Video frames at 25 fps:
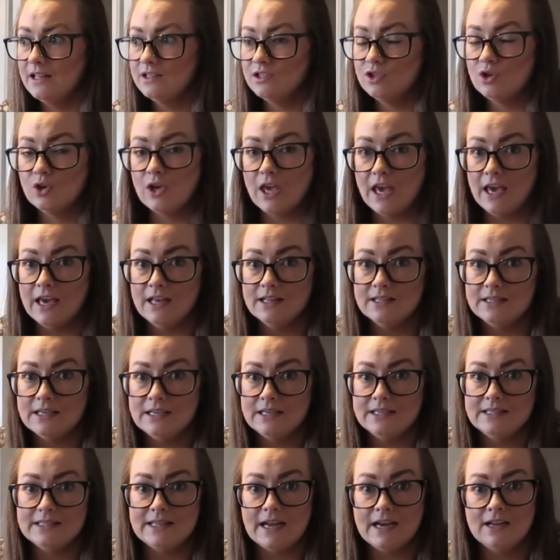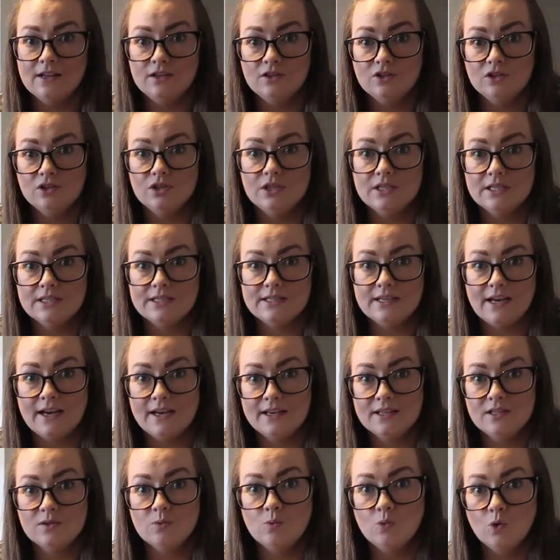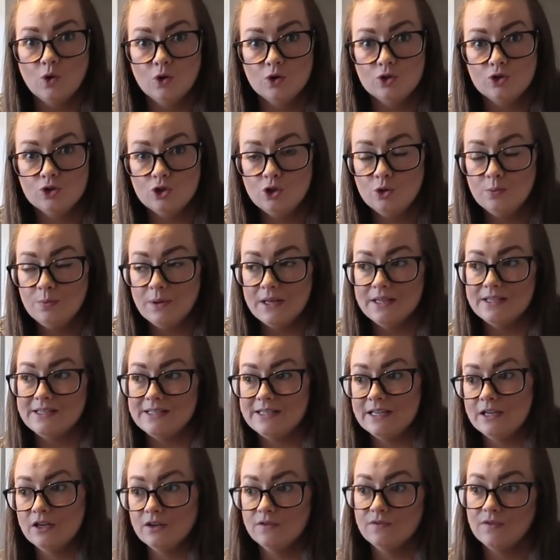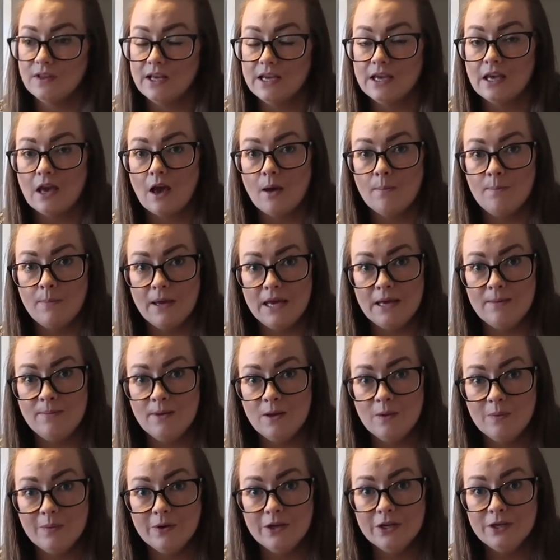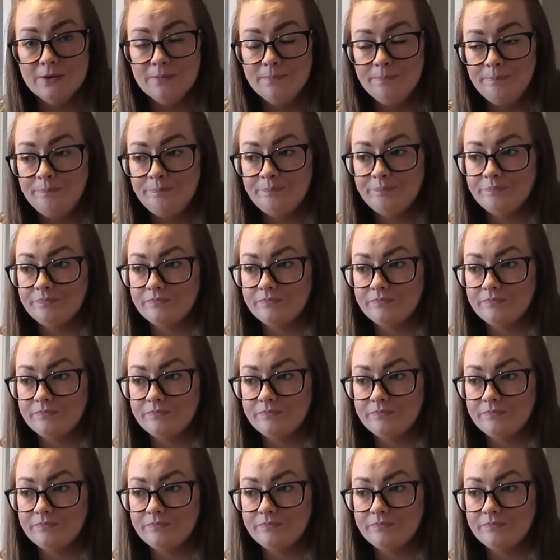to get a standard size wardrobe instead of like a baby one.